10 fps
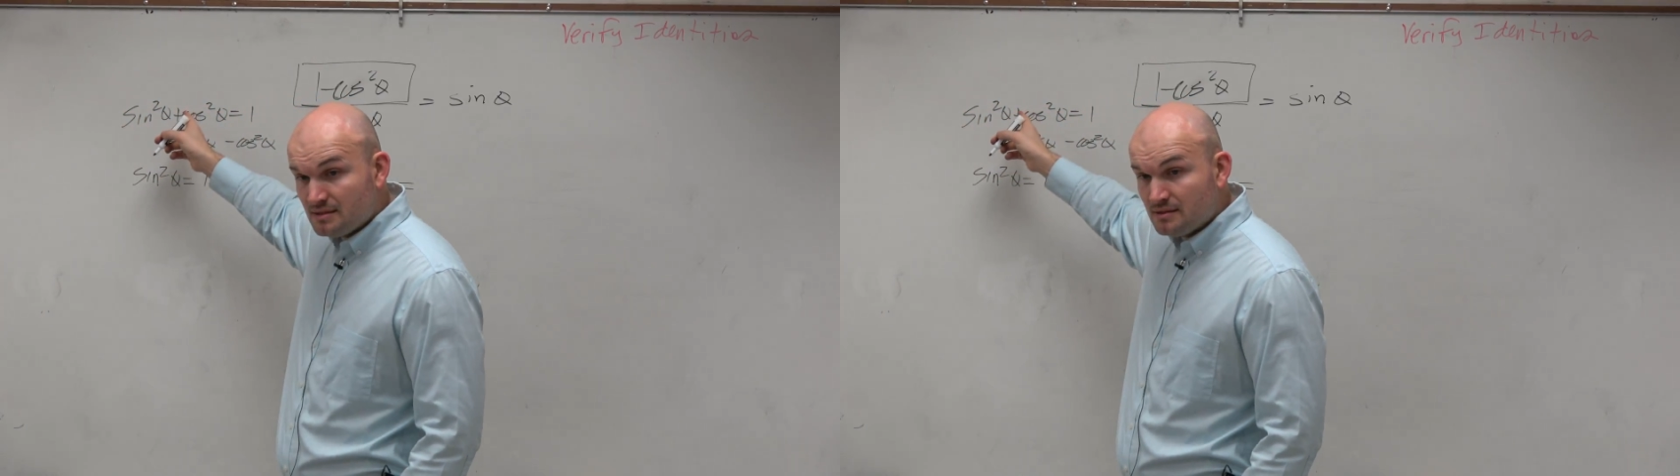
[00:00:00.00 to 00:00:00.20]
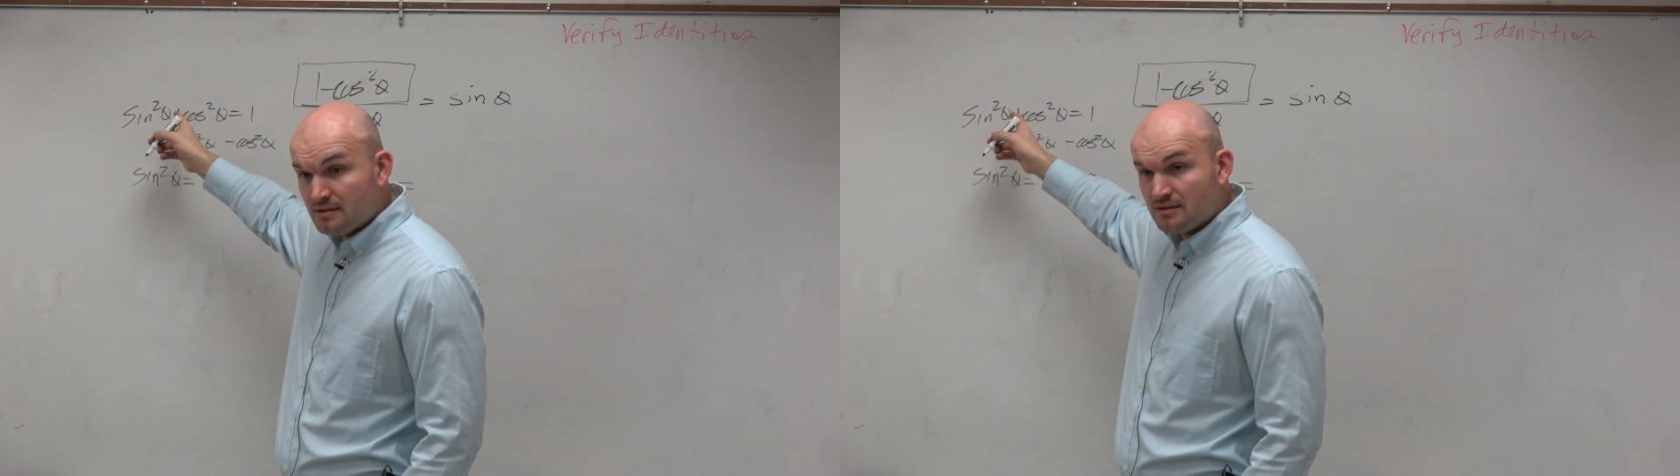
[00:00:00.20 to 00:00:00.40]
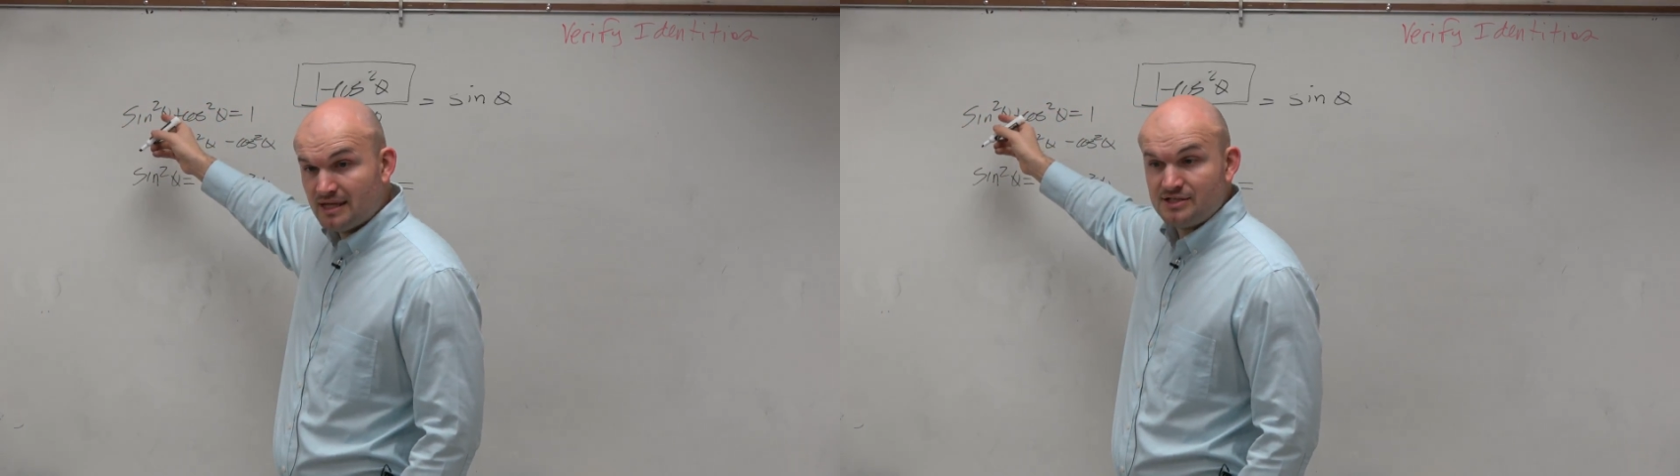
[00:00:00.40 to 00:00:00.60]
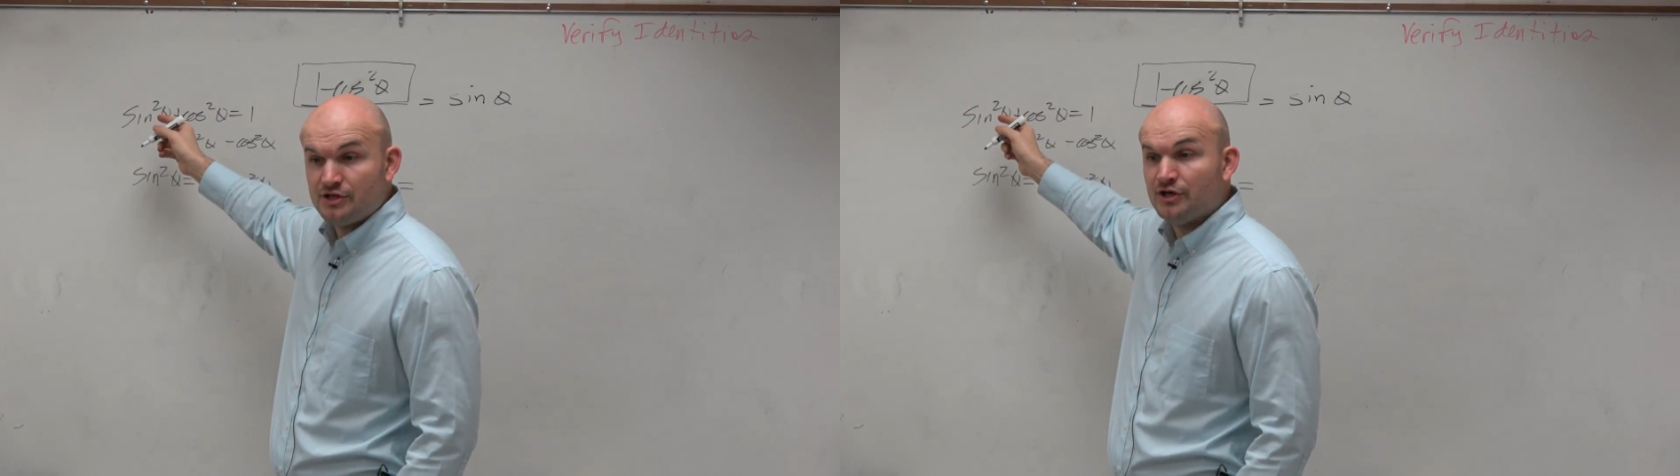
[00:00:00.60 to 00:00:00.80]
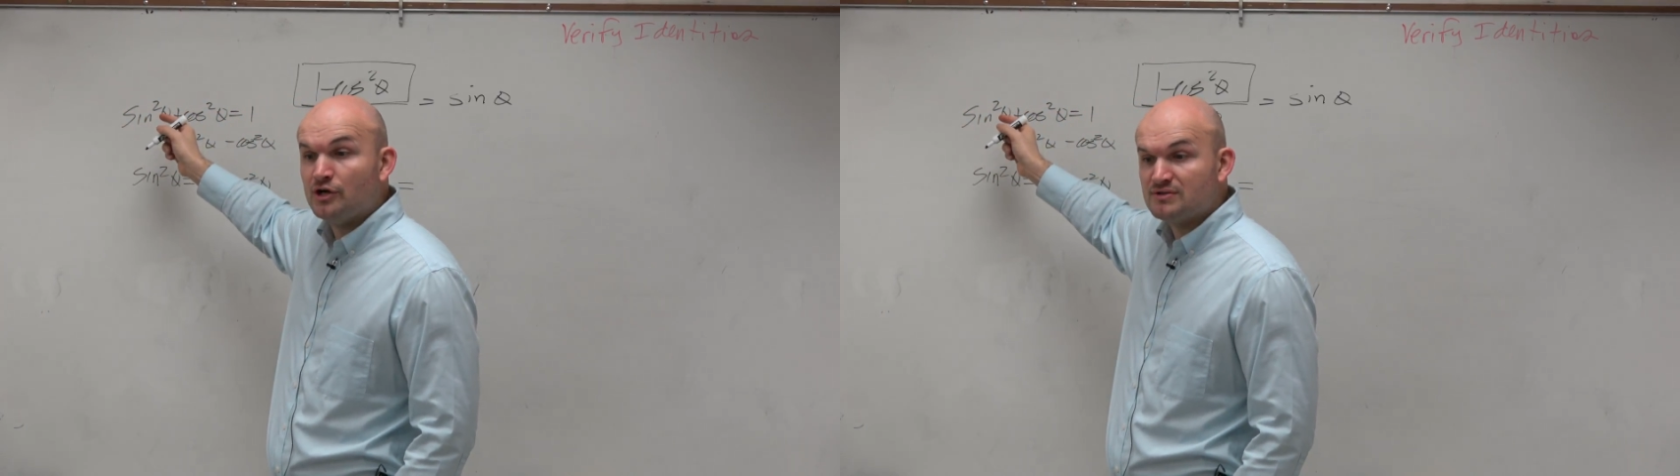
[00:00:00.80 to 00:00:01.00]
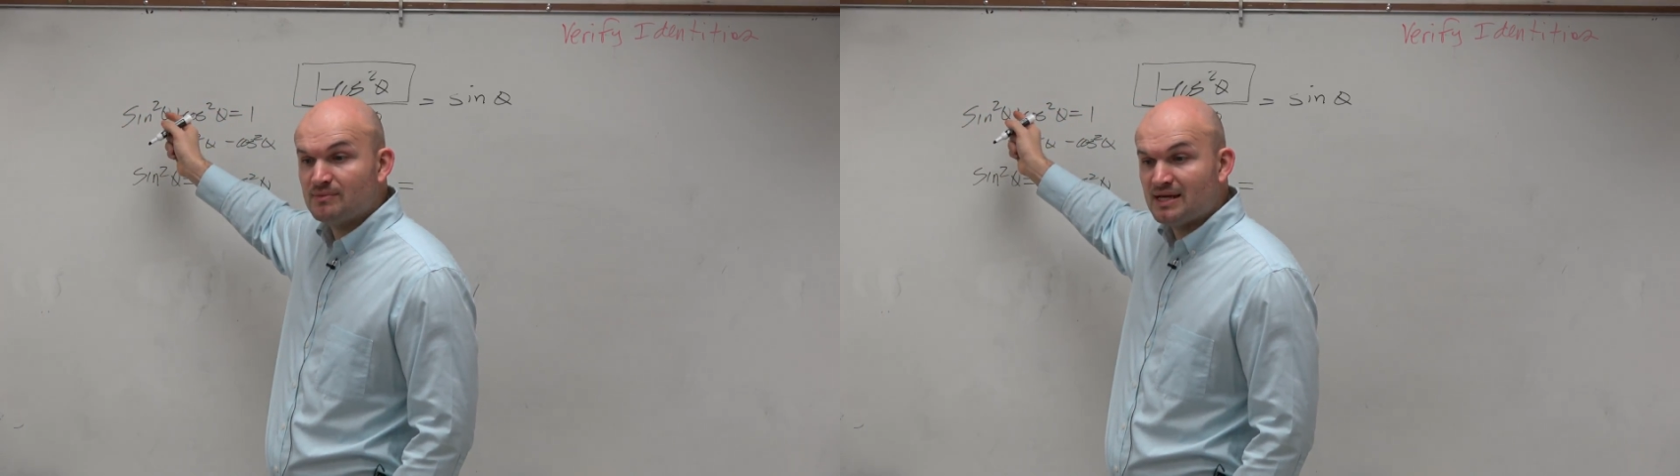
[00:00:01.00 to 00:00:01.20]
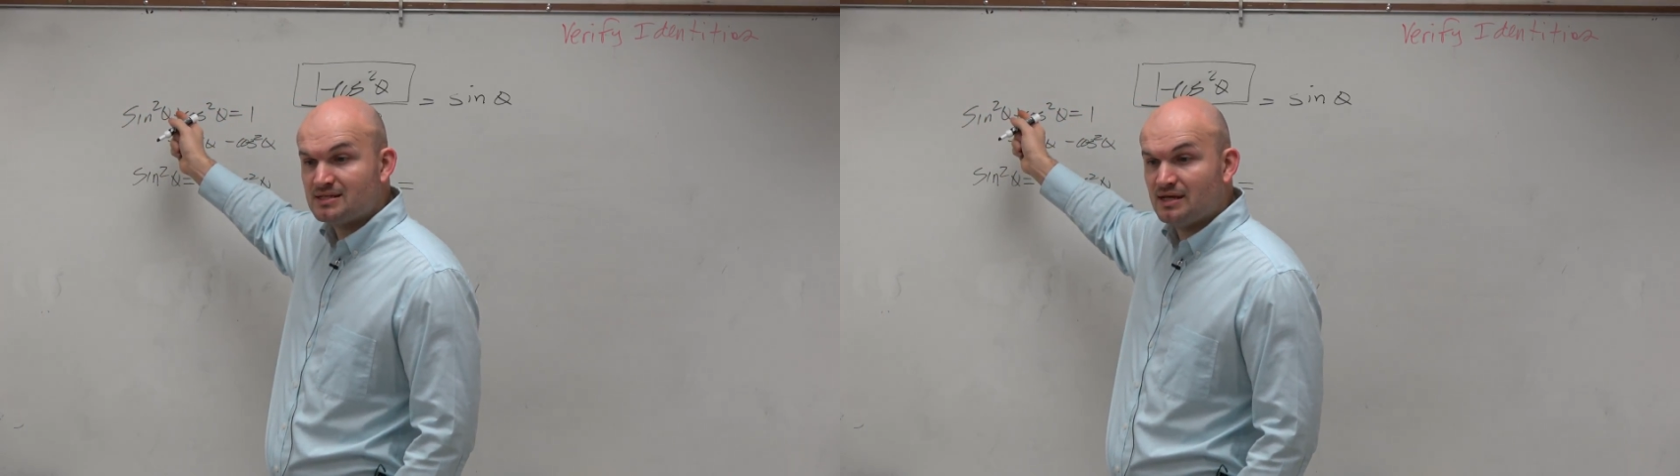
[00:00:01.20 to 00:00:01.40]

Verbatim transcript: Yes. That's in your notes from last